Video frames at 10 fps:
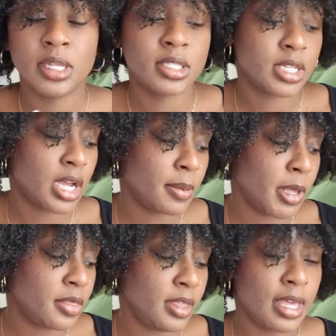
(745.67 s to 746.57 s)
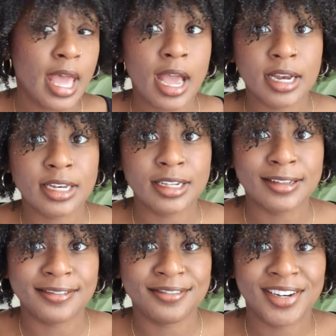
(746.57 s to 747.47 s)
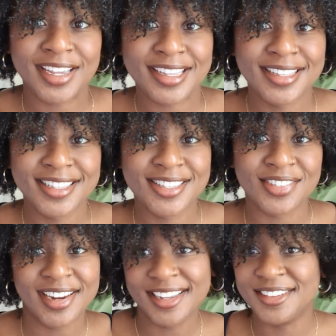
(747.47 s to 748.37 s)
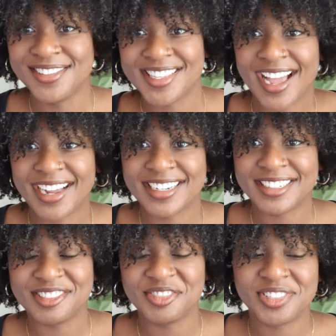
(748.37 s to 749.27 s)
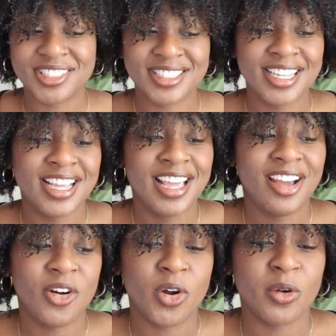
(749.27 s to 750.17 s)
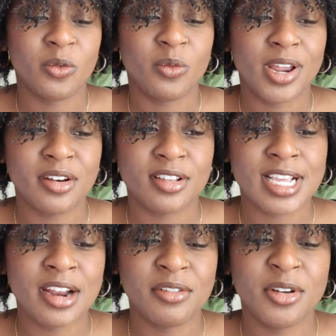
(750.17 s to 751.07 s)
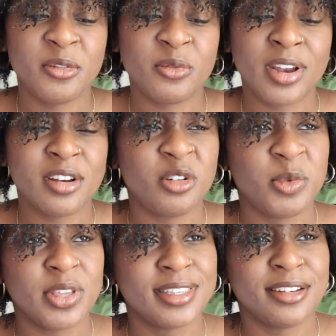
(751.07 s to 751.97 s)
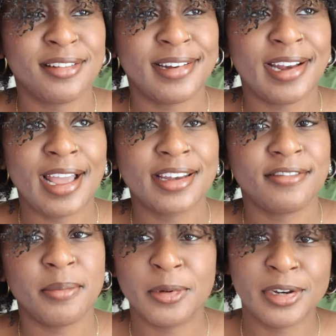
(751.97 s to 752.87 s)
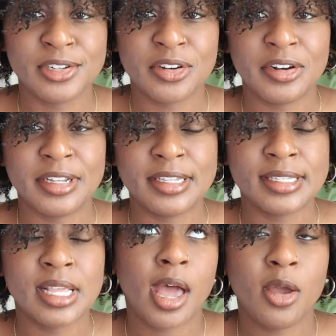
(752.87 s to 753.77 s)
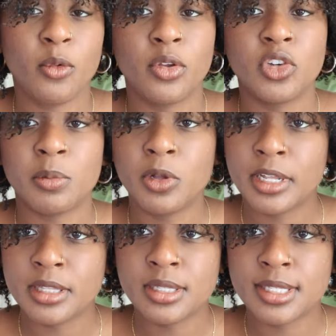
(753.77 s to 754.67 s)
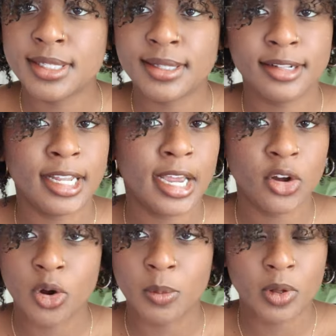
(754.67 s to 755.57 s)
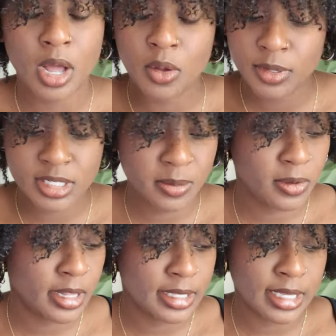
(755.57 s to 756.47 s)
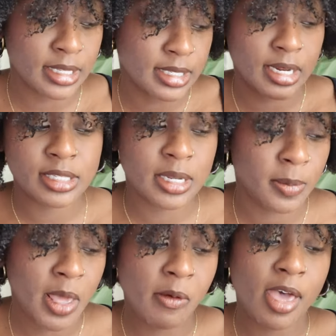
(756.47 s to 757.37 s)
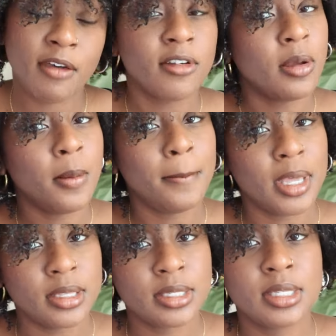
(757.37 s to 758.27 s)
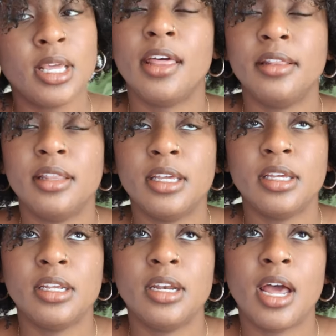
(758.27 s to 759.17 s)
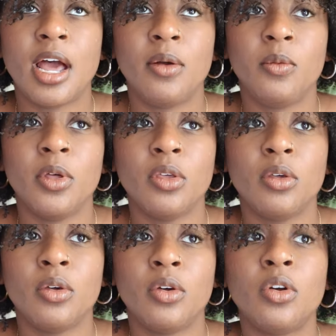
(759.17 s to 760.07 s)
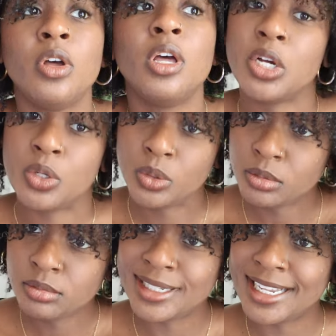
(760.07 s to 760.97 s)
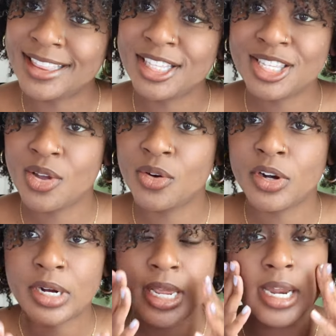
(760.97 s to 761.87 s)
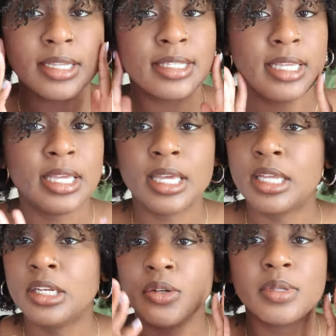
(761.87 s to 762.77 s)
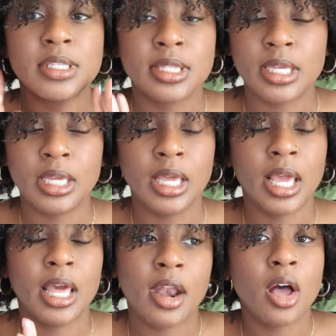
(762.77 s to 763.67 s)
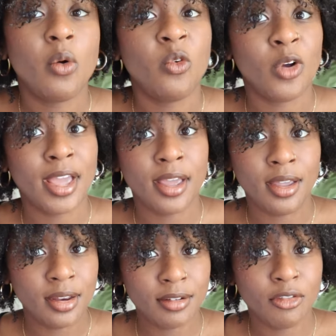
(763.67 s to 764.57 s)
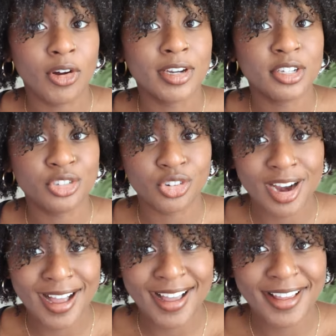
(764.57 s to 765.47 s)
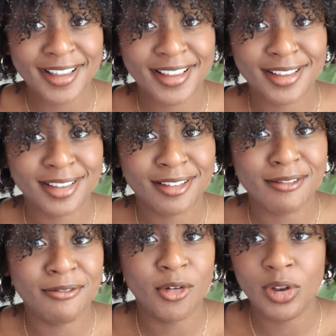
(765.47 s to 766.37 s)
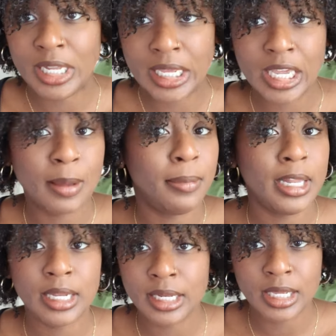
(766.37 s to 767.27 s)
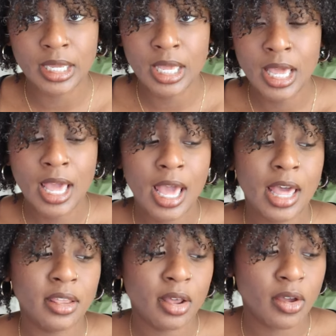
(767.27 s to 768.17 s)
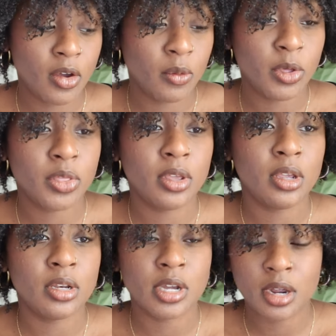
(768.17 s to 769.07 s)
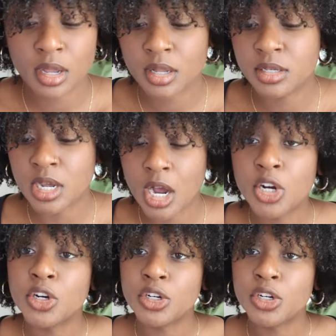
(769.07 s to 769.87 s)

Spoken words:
let's talk about the active nights when I use actives or retinols. I don't know if retinol would be considered an active. I'm pretty sure it is. I will double cleanse like normal. Always double cleanse. That is not a step I will ever miss. And then I will tone. Let the toner kind of sink in, do its thing, and I'll wait for it to dry fully, completely. And then I'll go in with the Dr.